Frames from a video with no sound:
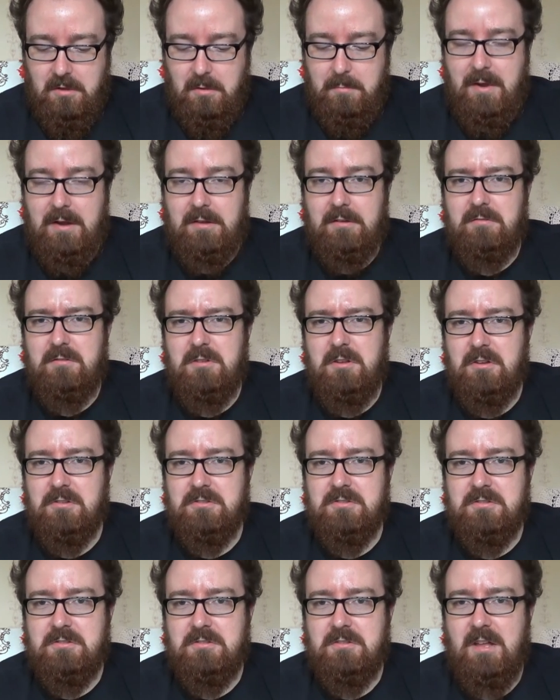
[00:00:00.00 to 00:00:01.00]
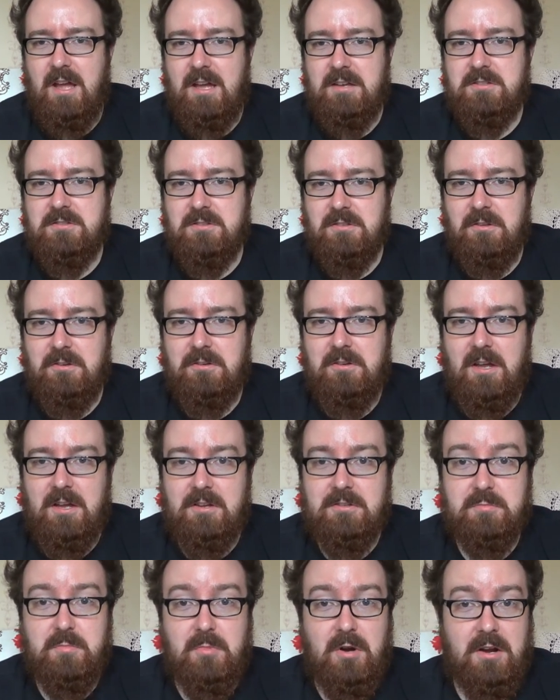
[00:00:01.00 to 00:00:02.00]
as nice to look
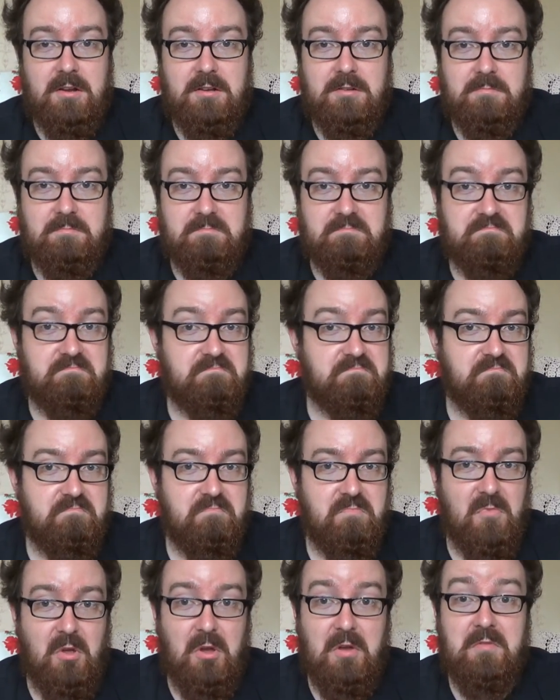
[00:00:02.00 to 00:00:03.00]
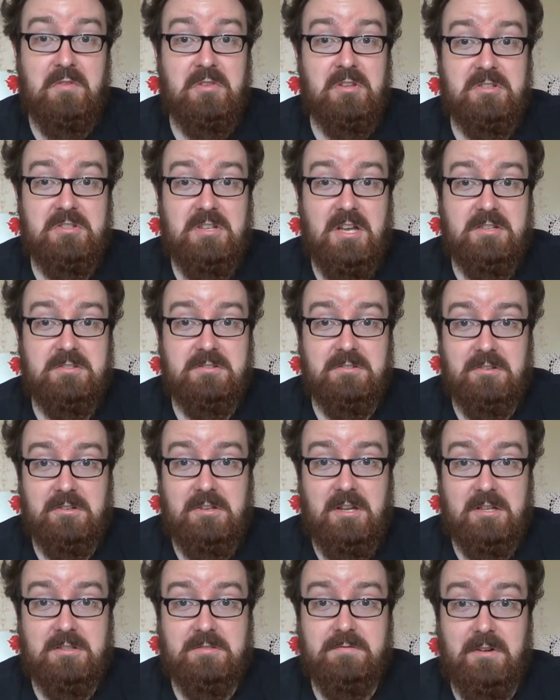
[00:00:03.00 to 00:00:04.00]
at as Briar. Not even as nice to
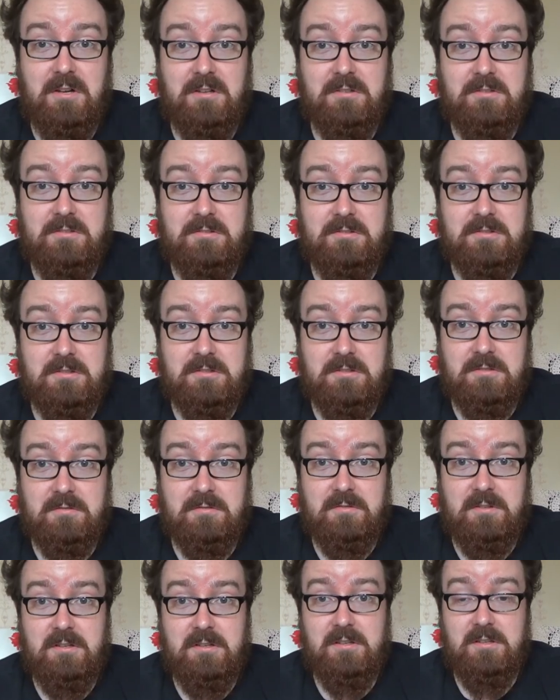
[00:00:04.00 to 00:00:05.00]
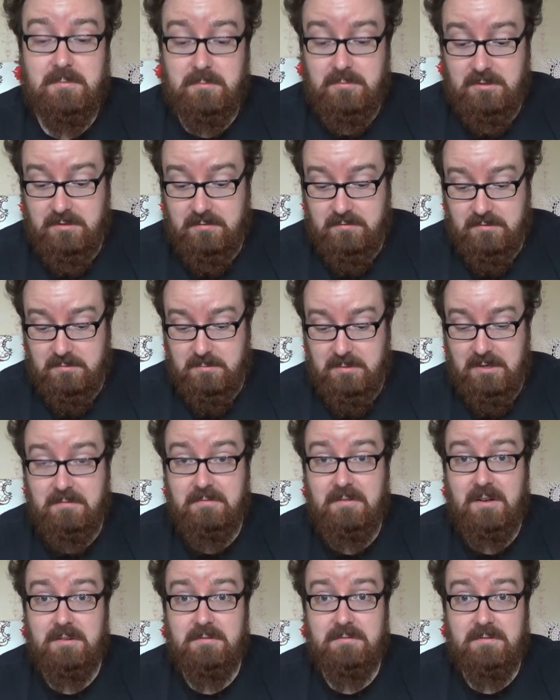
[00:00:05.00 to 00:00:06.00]
look at as Falcons, I don't think, and I'm not even a big
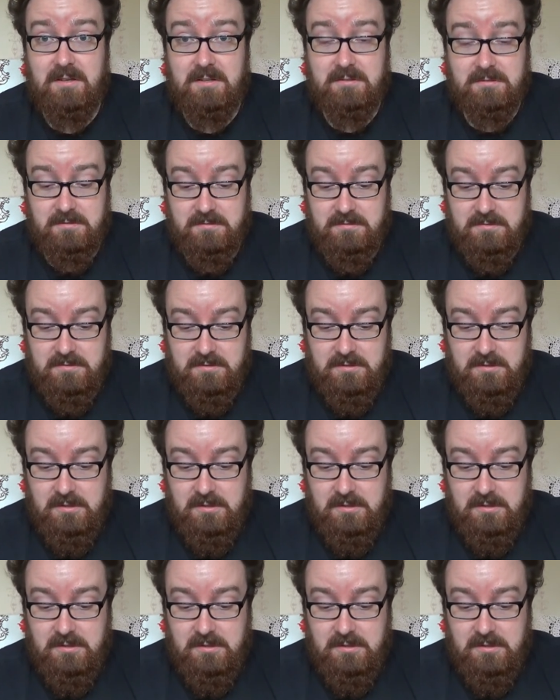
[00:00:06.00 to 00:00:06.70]
fan of Falcons.